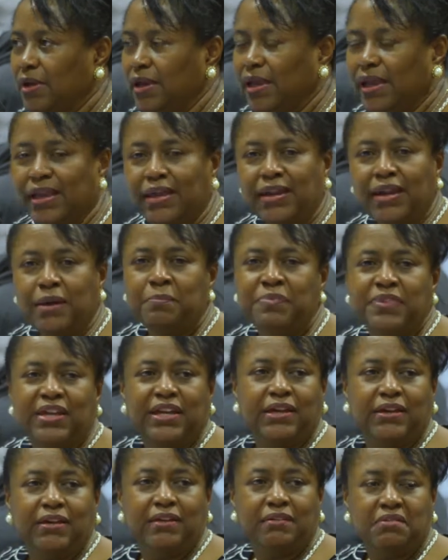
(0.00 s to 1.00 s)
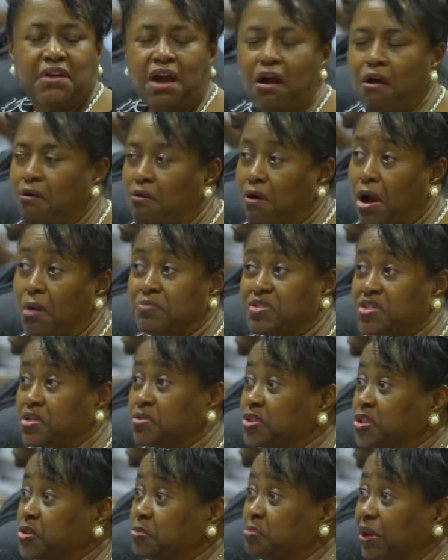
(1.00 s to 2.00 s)
And I'm thinking, oh, I'm
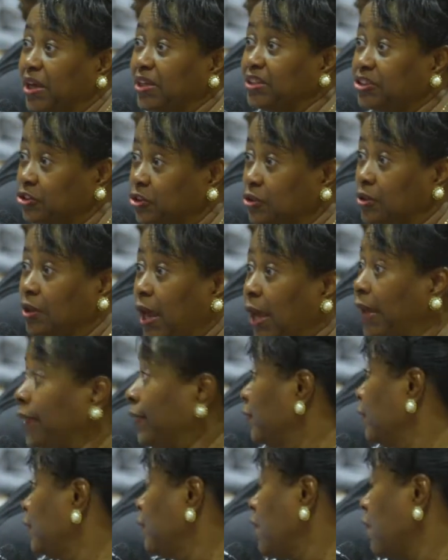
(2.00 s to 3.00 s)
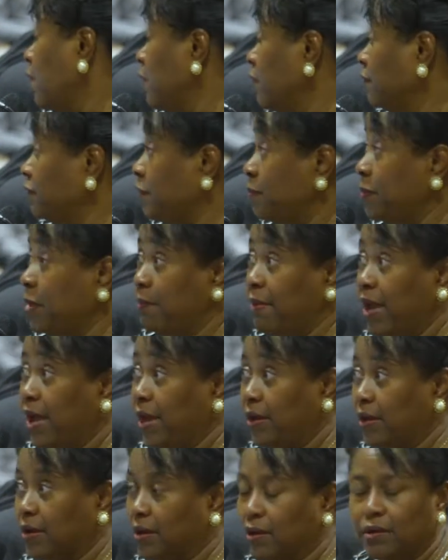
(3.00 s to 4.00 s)
so special. Yeah. I got a card from the
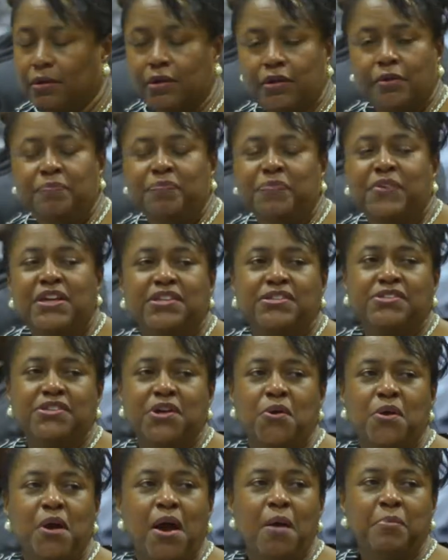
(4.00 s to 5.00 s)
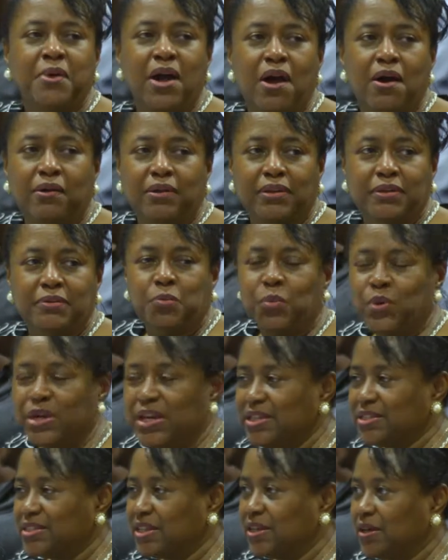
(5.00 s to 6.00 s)
mayor. So I'm calling
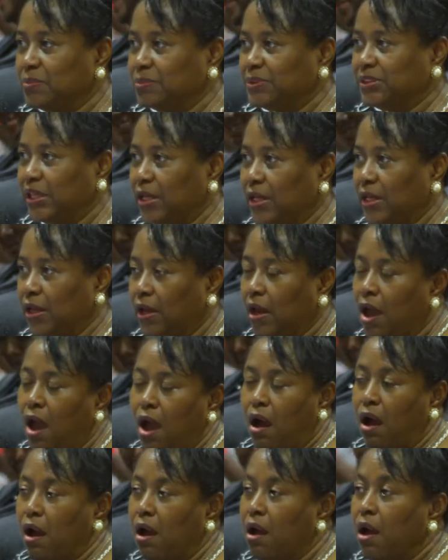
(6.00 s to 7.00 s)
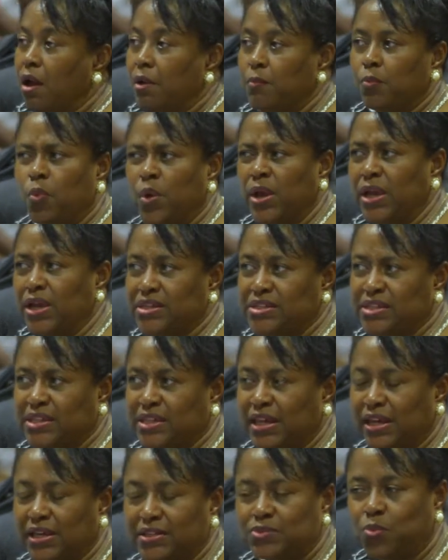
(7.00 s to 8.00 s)
Weezy and I'm saying, Weezy,
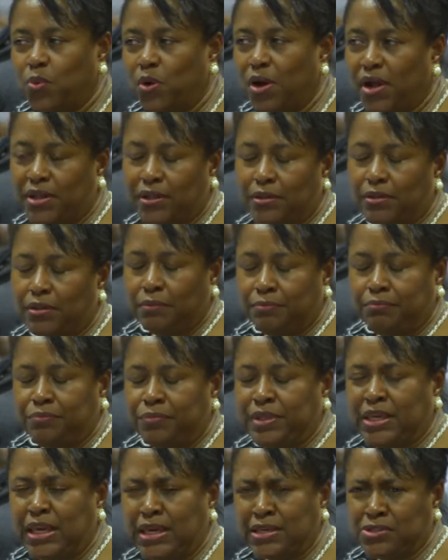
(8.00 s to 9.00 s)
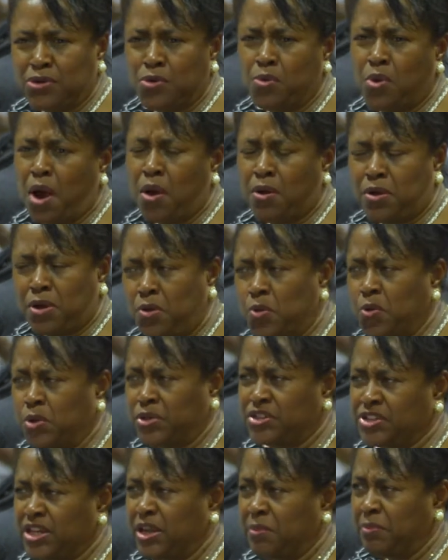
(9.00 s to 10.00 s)
guess what? Guess who, who
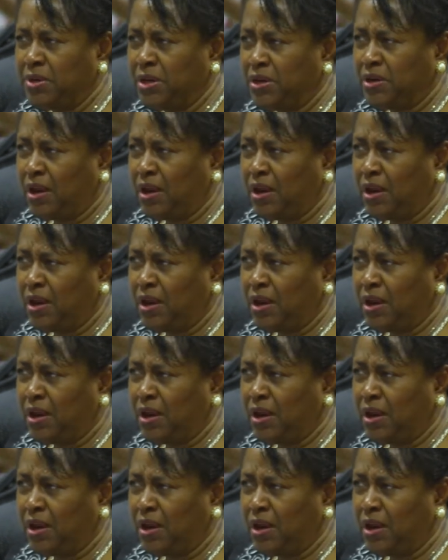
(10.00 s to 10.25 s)
sent me a